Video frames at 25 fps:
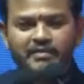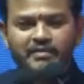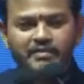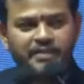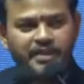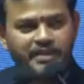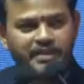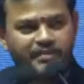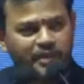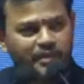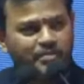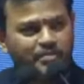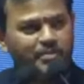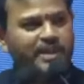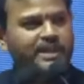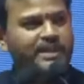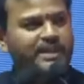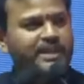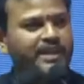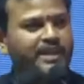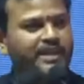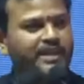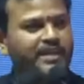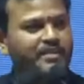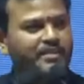we will be
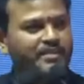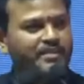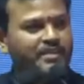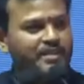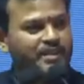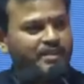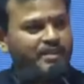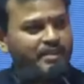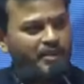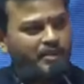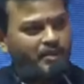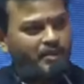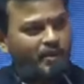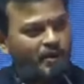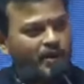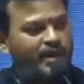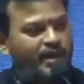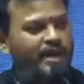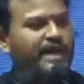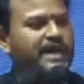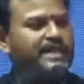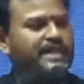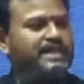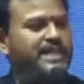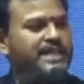there. You
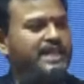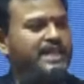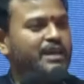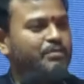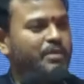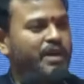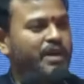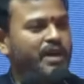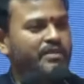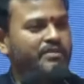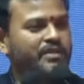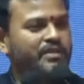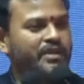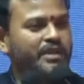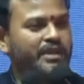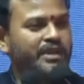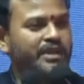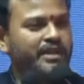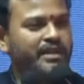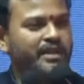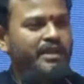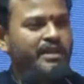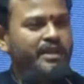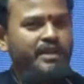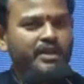organize it,
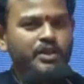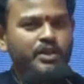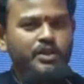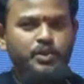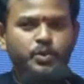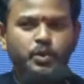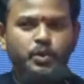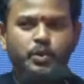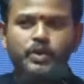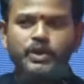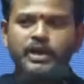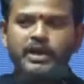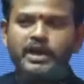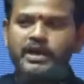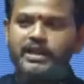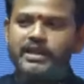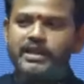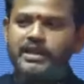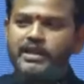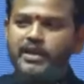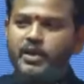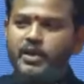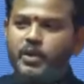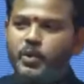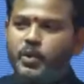Amaravati, so that
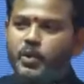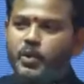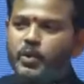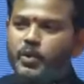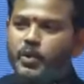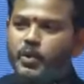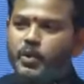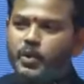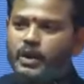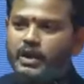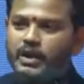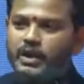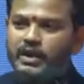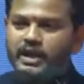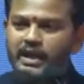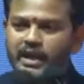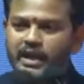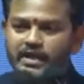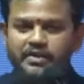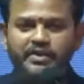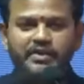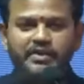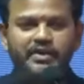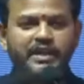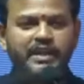the whole
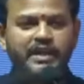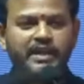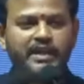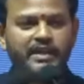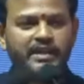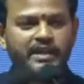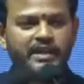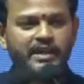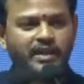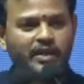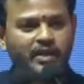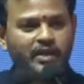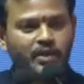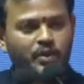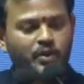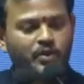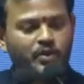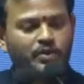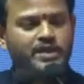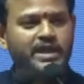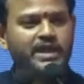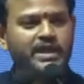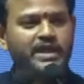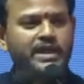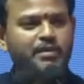country
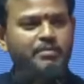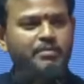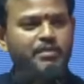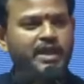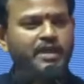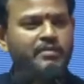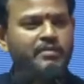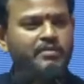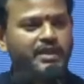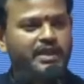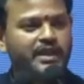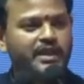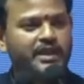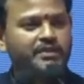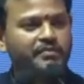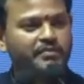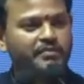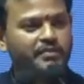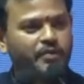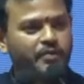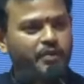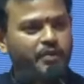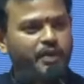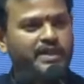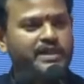looks at Amaravati
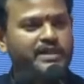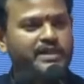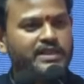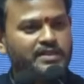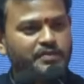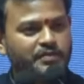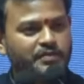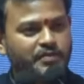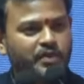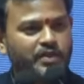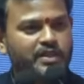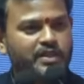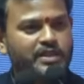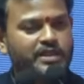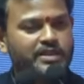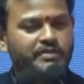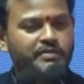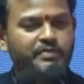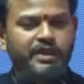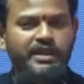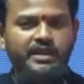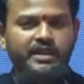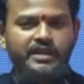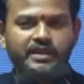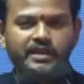for once for this
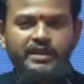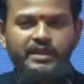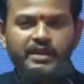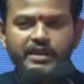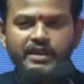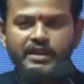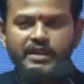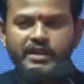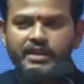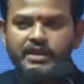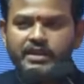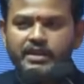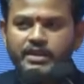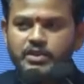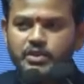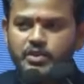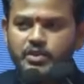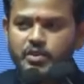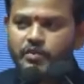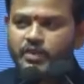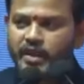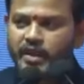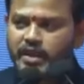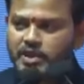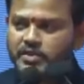event.
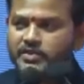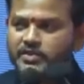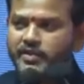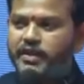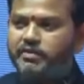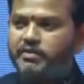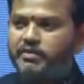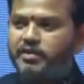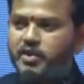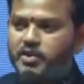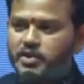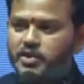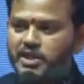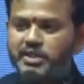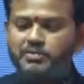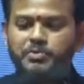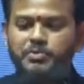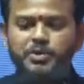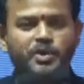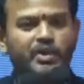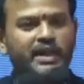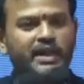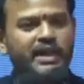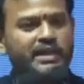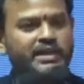So once we have
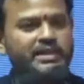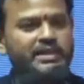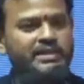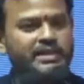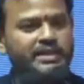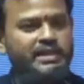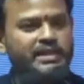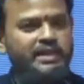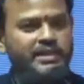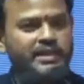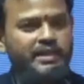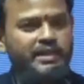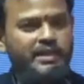conceptualized,